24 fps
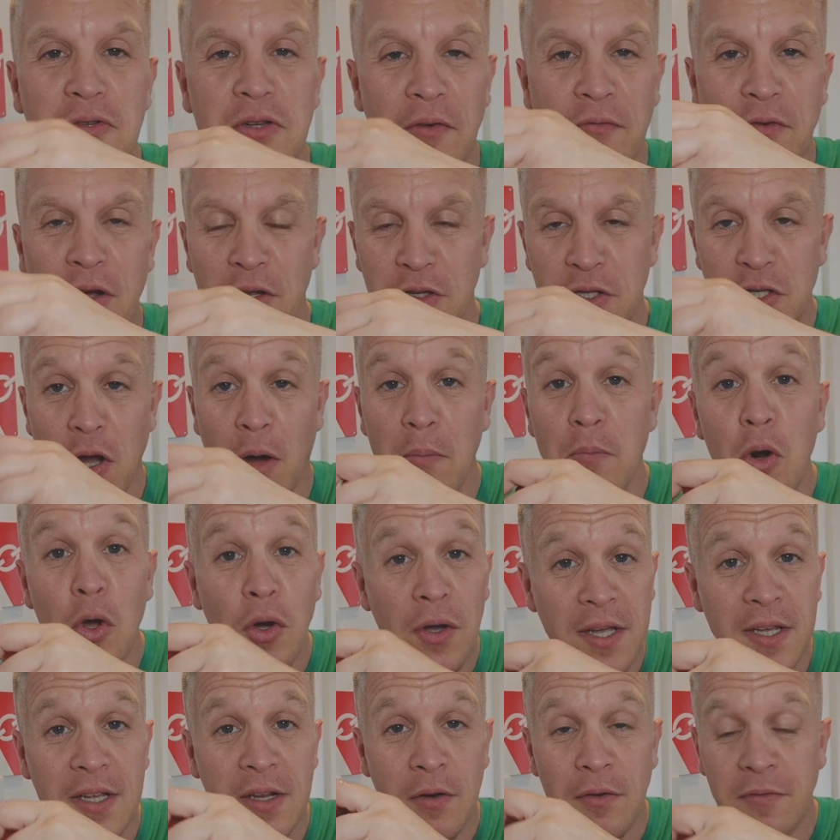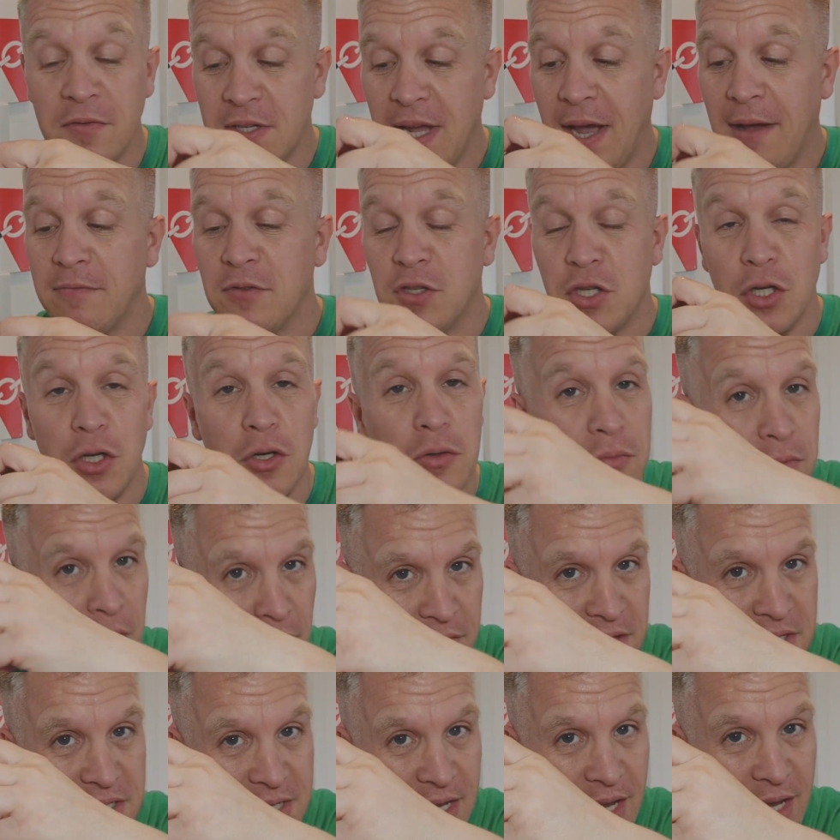I'm lucky enough to have 2, not
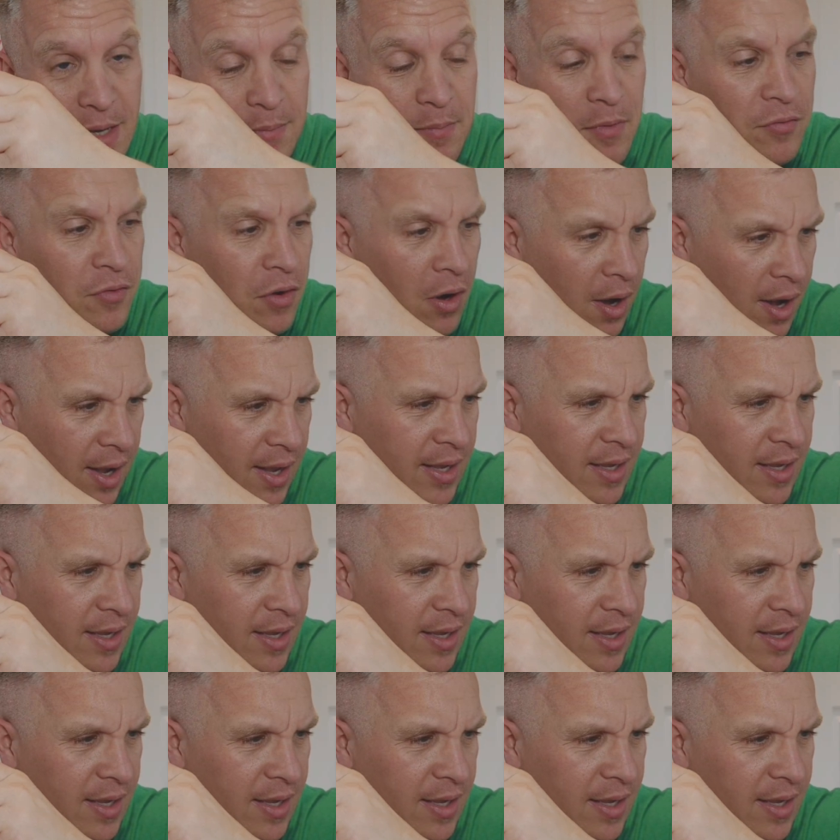the same. I've got